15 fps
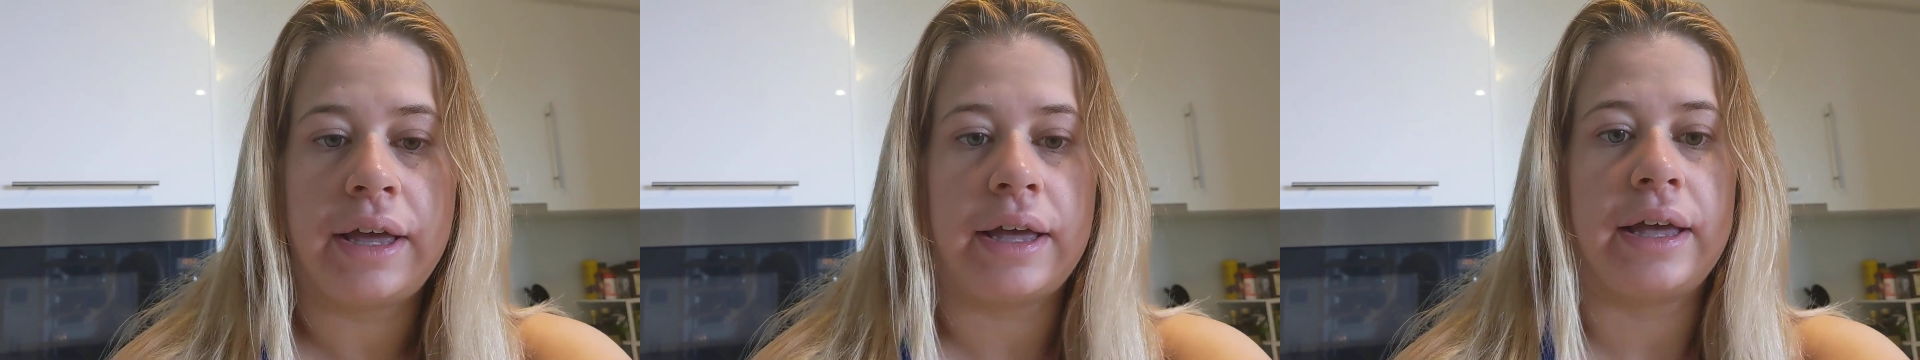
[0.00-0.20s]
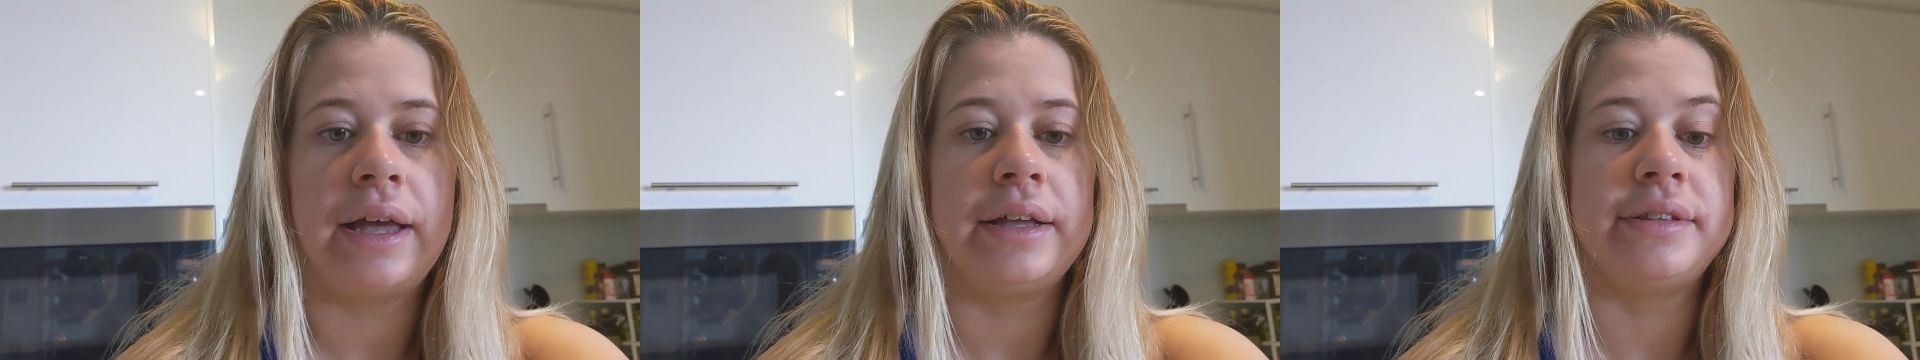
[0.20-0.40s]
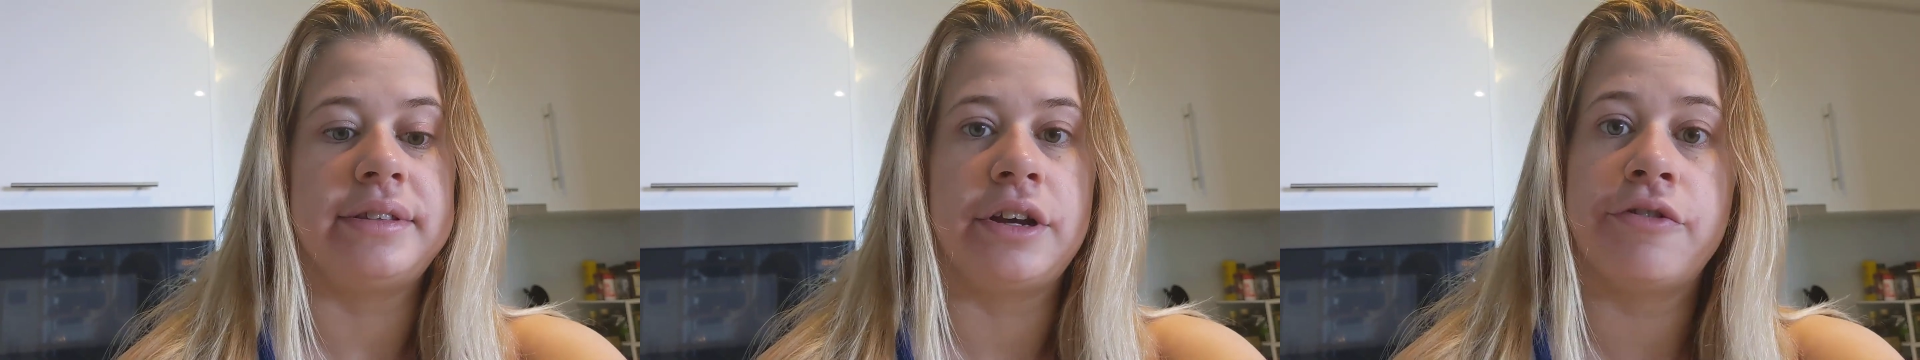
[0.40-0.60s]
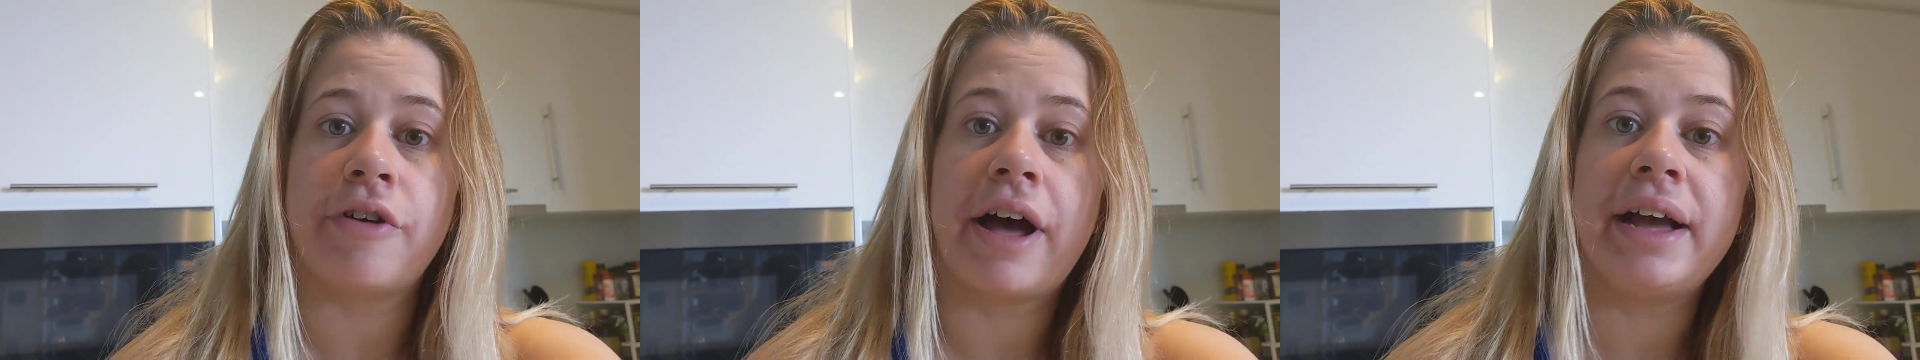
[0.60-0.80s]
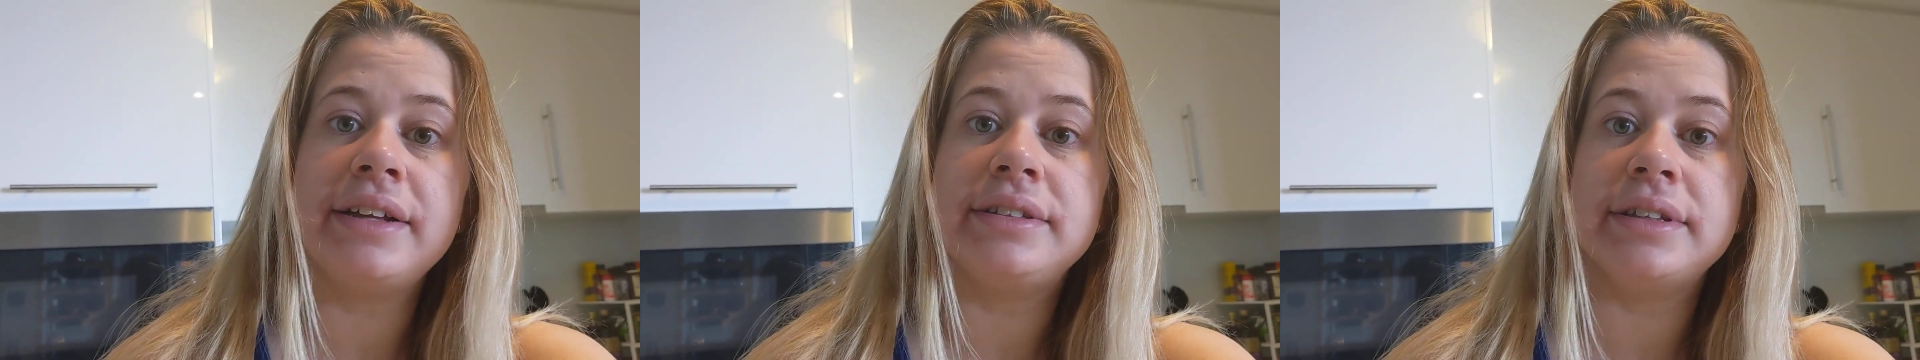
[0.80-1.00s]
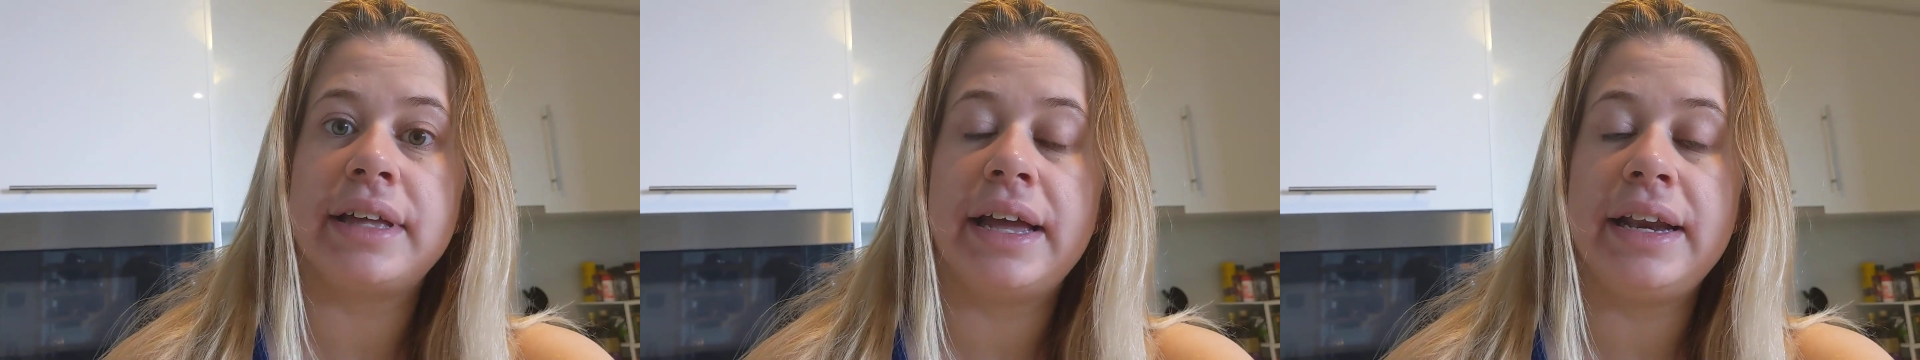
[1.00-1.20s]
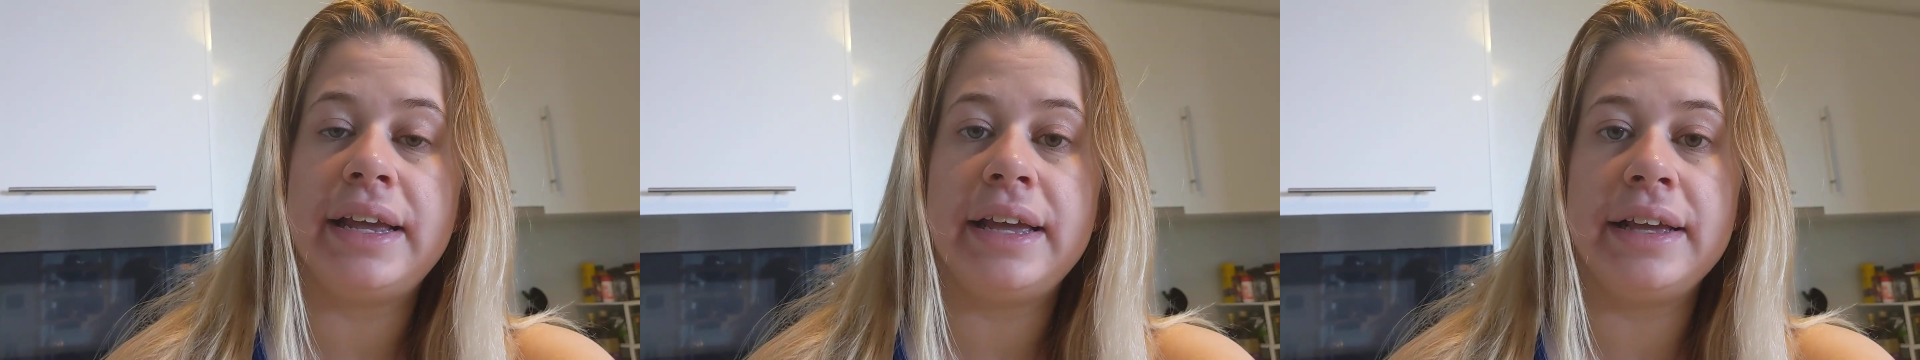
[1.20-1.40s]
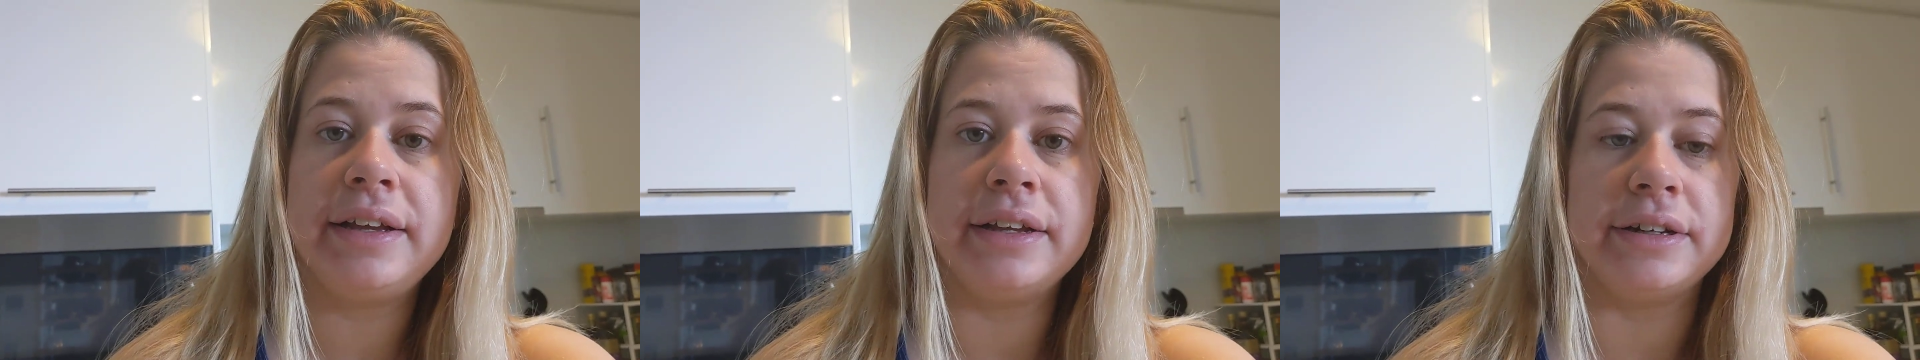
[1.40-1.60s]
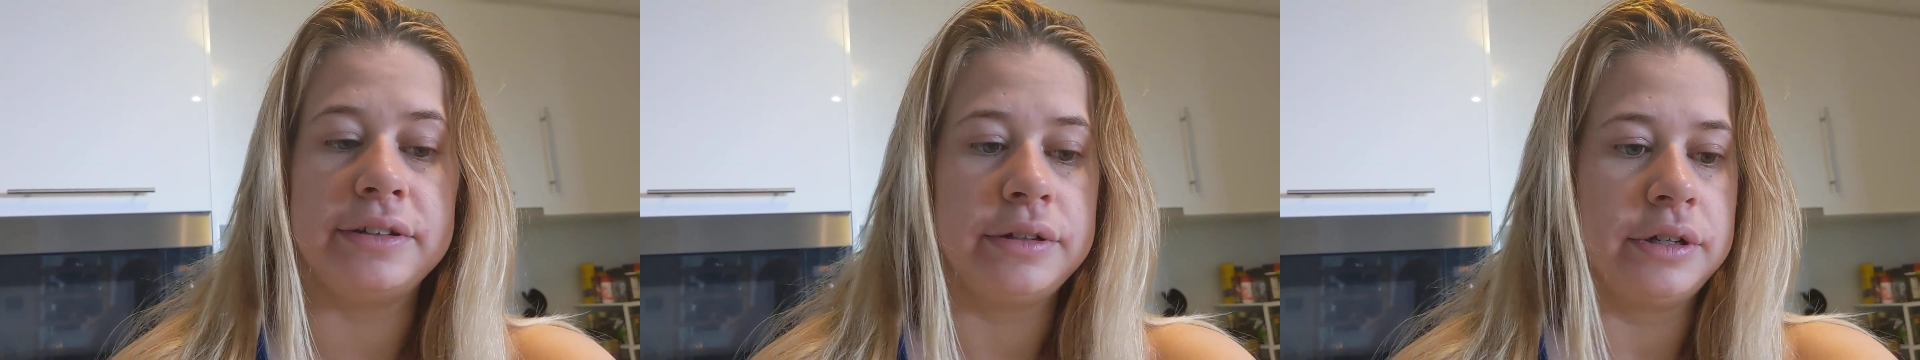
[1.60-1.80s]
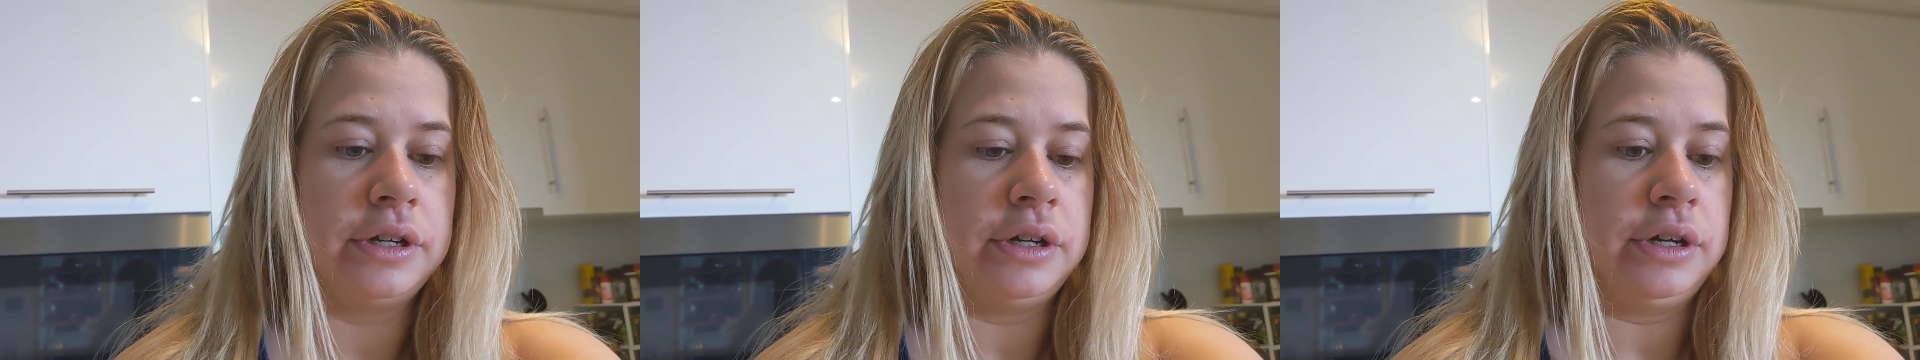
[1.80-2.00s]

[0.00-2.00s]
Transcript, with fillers: uh, self-isolating, and